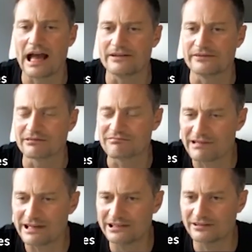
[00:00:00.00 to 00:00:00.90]
And the
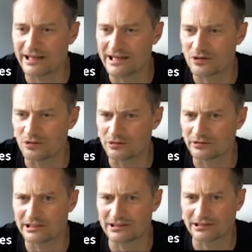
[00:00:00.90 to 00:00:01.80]
reason they call
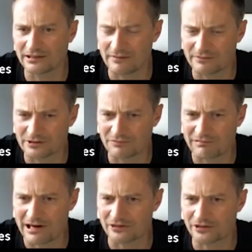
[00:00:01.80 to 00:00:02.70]
this a lover's
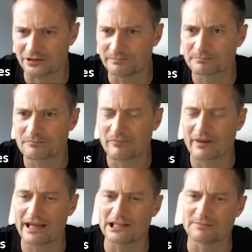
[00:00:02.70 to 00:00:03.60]
fracture
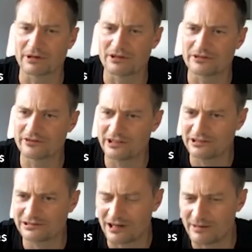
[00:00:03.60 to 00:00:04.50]
is because
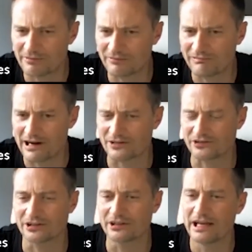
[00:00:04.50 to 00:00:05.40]
this type of
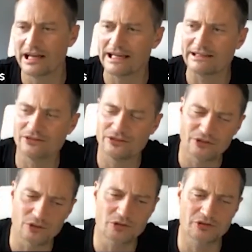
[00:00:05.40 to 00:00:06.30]
fracture is
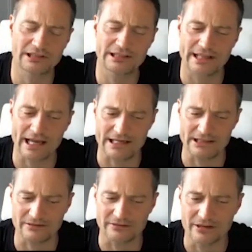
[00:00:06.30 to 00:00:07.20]
usually
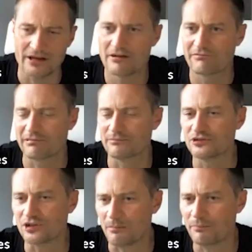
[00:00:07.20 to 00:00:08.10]
gained from
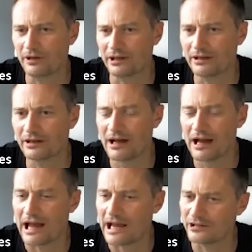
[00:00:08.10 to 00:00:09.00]
jumping
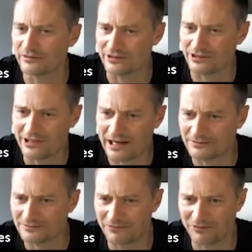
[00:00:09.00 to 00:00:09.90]
out of a
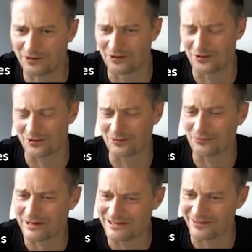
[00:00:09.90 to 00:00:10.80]
second floor
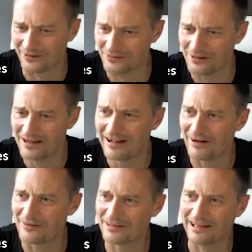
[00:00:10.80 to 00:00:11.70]
window.
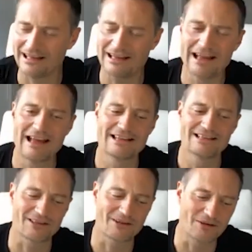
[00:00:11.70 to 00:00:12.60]
Okay,
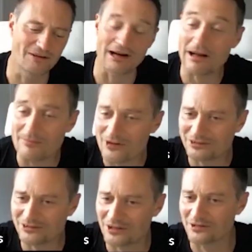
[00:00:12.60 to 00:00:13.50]
so I'm
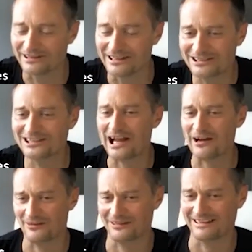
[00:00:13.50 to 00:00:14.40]
not joking. This is
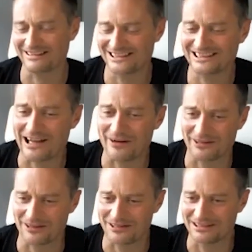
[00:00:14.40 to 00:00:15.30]
how it
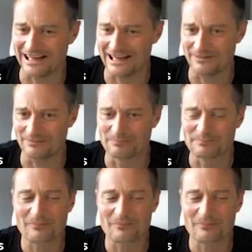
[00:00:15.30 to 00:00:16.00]
got its name.